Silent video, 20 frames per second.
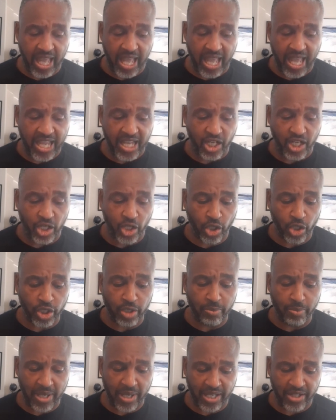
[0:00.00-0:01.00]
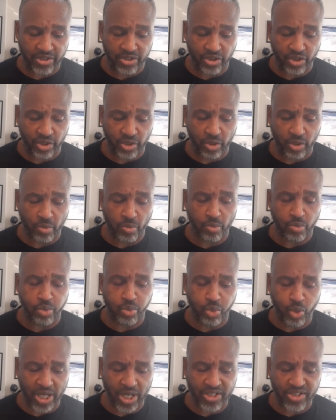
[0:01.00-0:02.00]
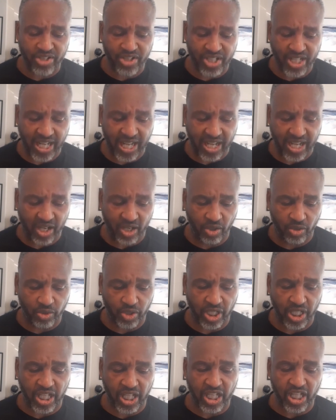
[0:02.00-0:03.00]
A good measure, pressed down,